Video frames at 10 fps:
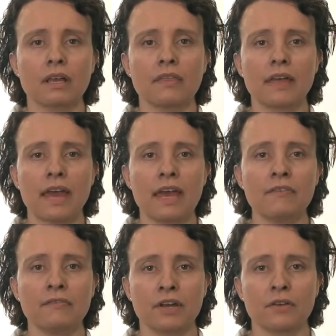The
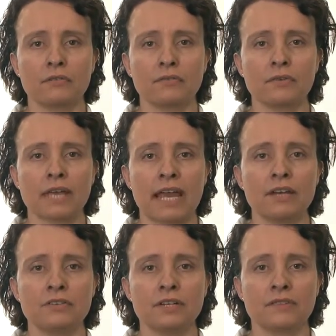airflow through the
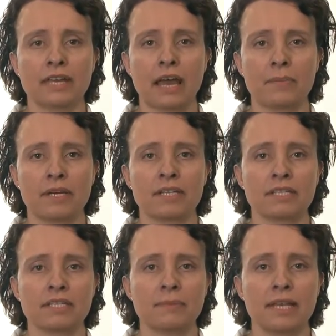entry of the cabinet
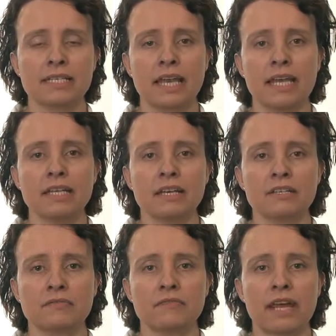is maintained
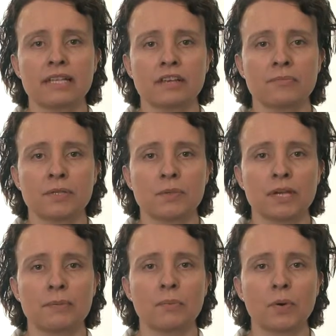at a rate of
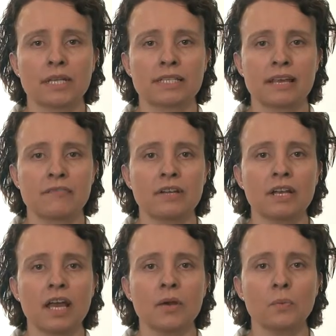between
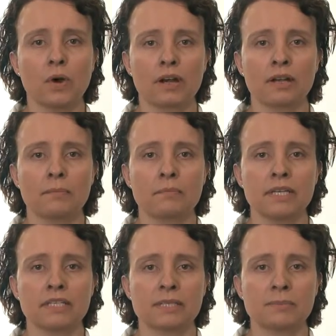0.7 and 1
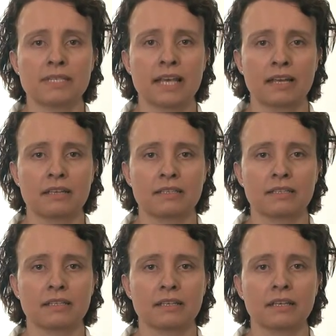meters per
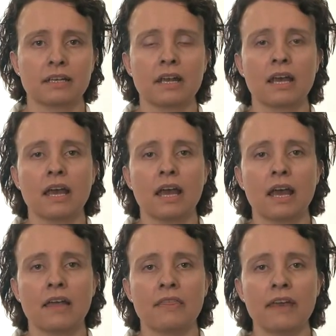second,
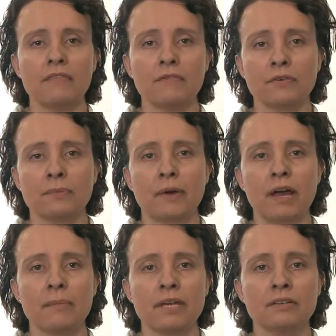and therefore the
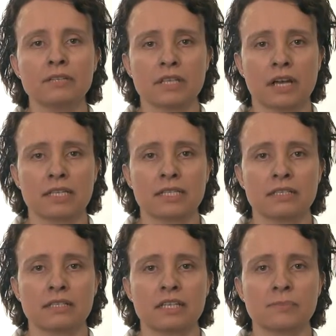biomedical
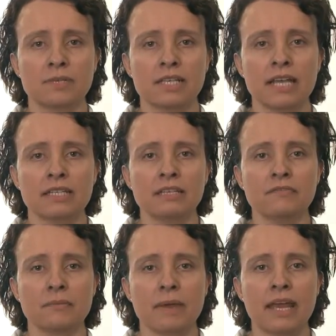scientist is protected
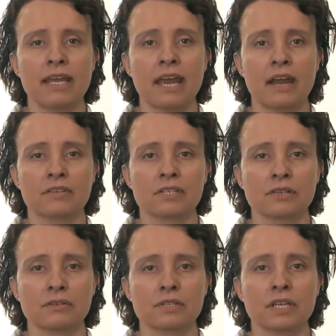from any
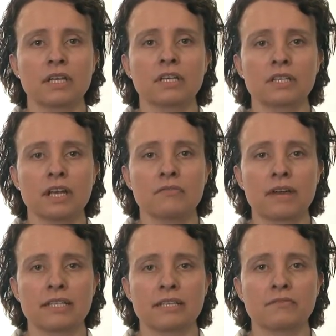aerosols
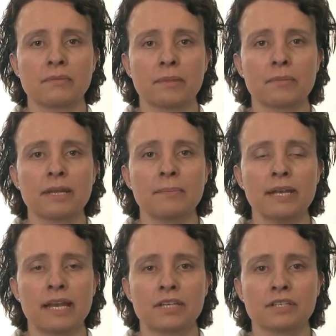generated from the
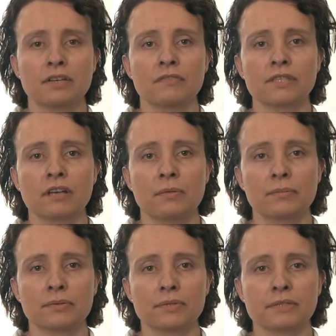manipulation of
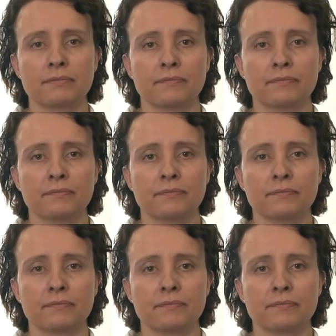samples.